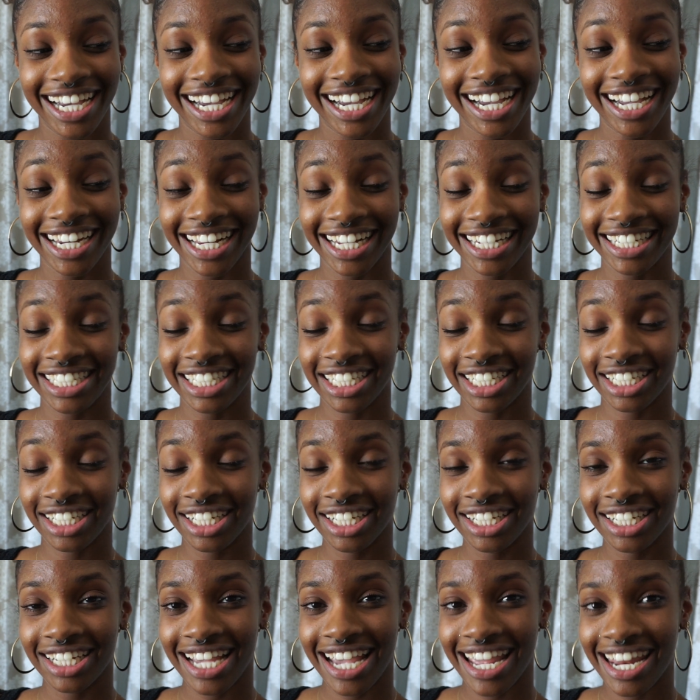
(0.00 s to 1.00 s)
and I did
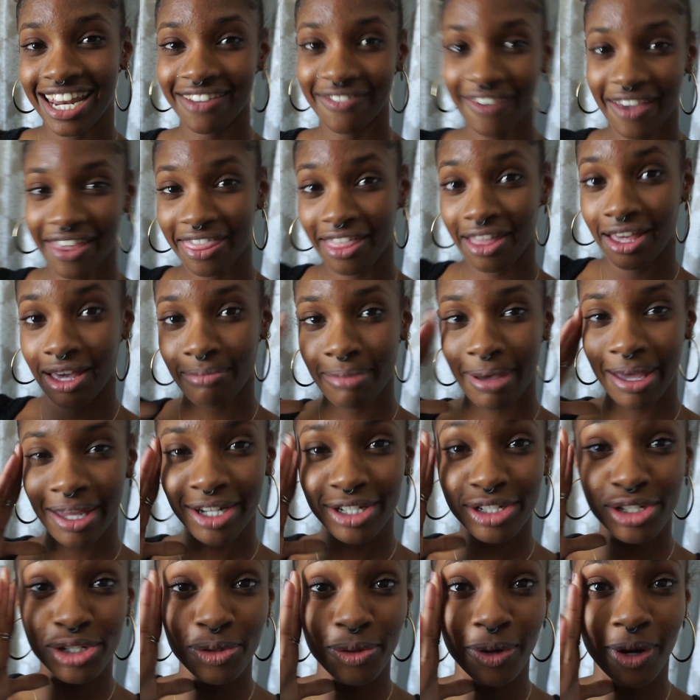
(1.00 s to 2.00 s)
it. And if I think about
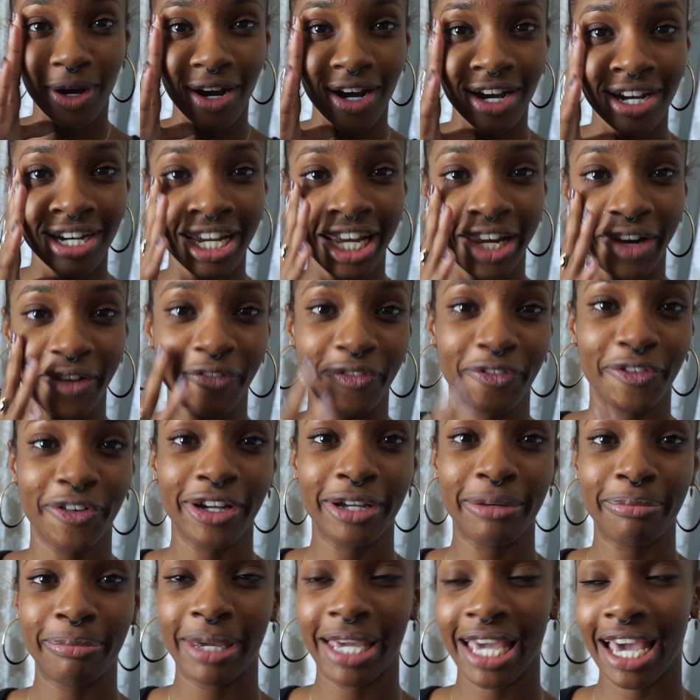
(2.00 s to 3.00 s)
it too hard, it'll
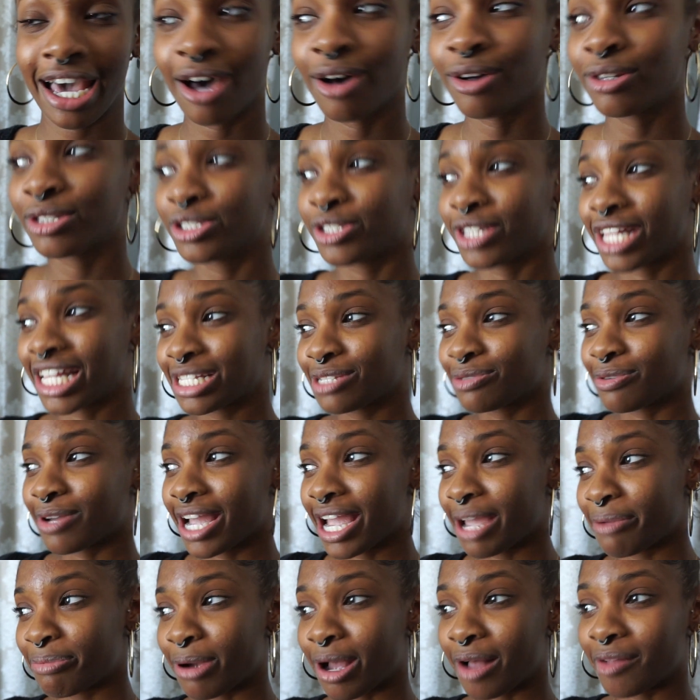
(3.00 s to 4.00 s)
freak me out. So that's
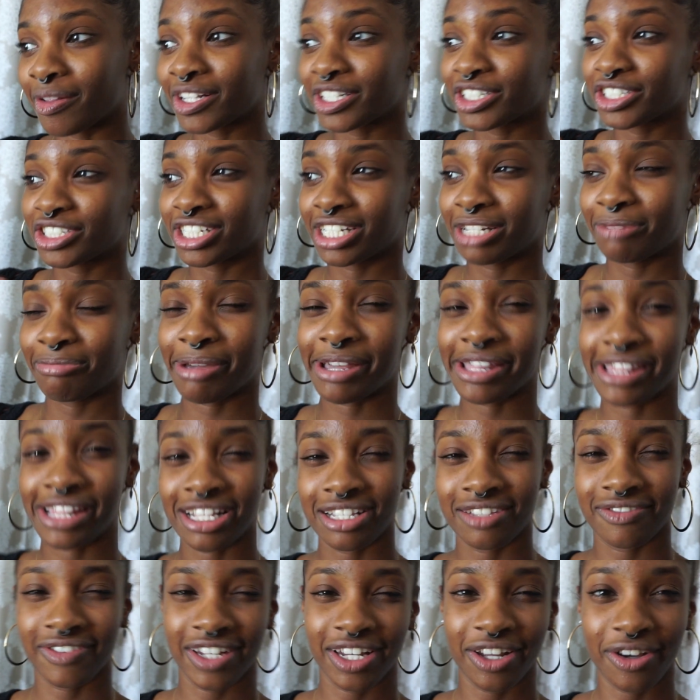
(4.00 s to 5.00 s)
why I probably shouldn't make
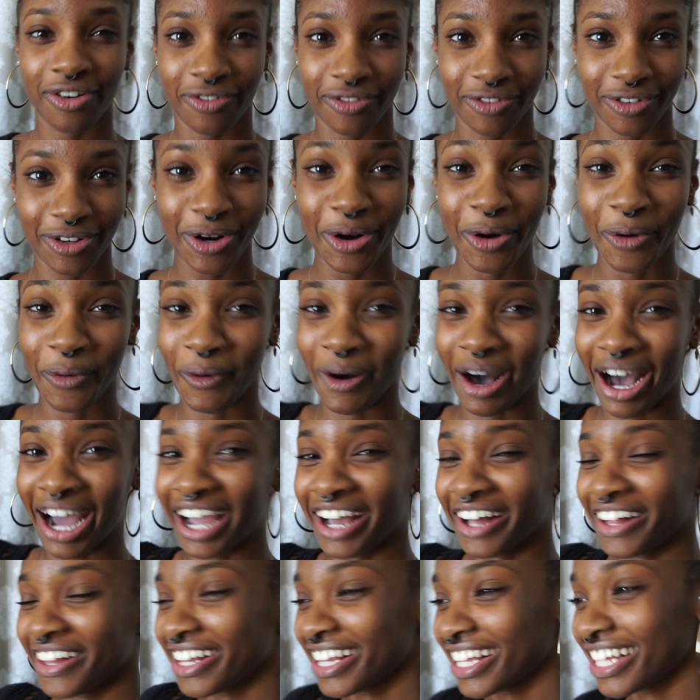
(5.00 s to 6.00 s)
this video for a
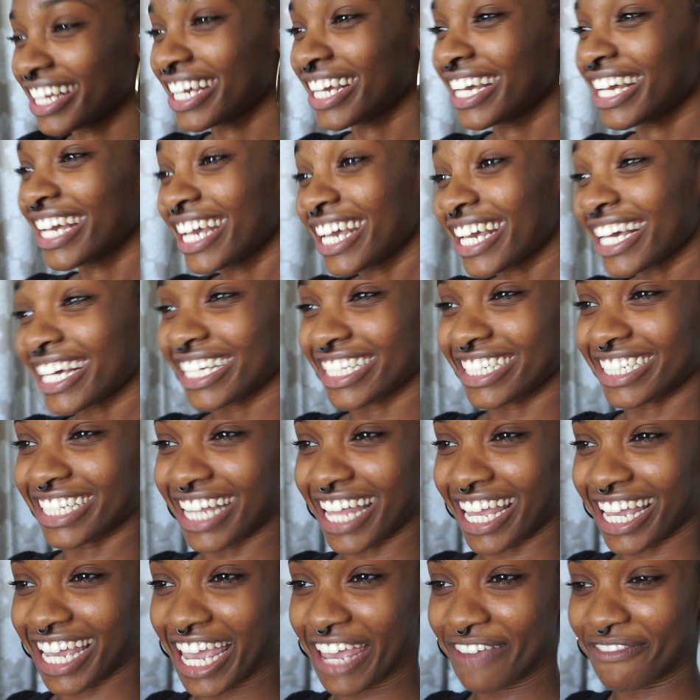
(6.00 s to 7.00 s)
while. Cause
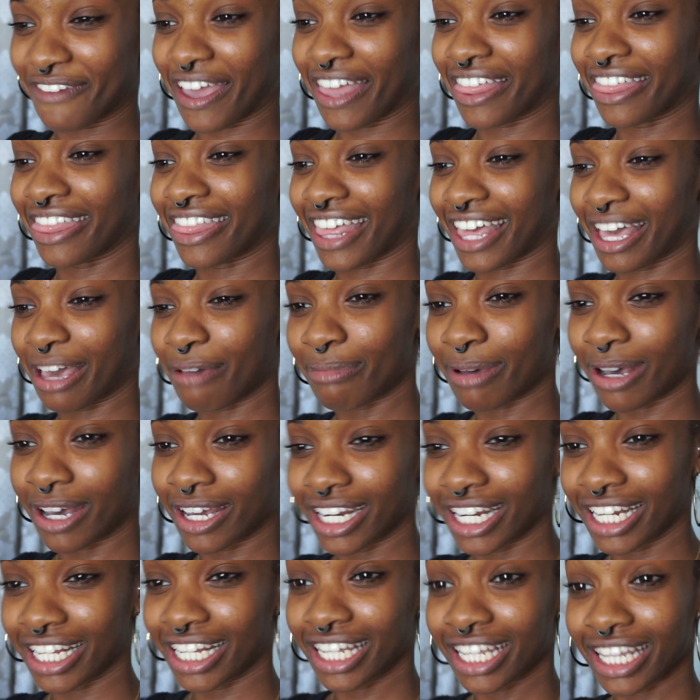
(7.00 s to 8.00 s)
like, if I think
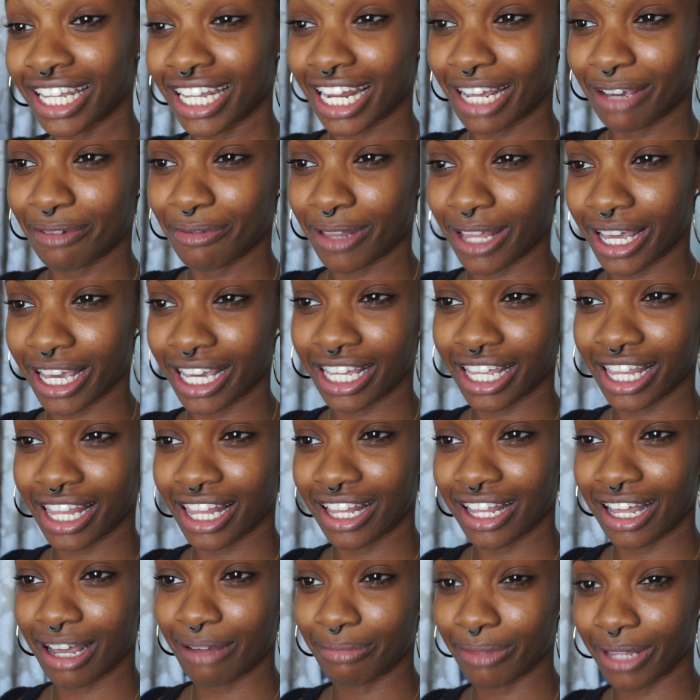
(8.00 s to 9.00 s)
about it, then I like,
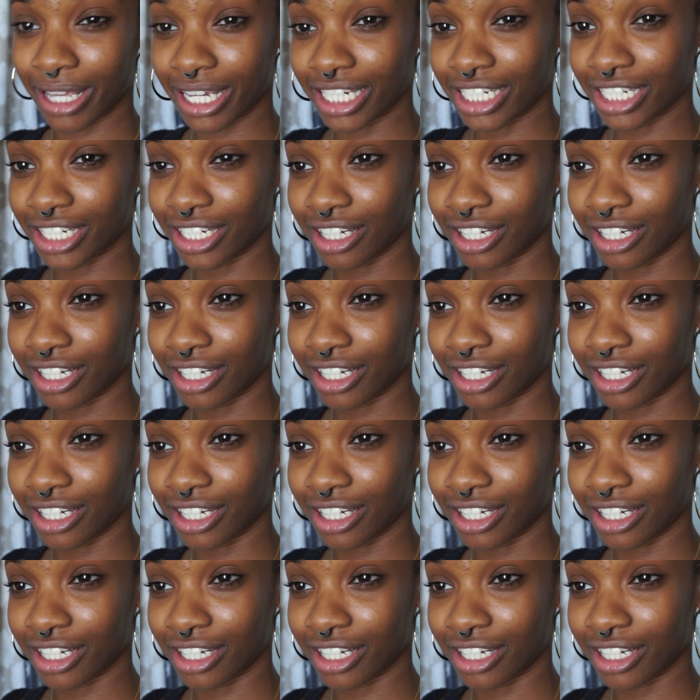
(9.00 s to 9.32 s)
I'm like,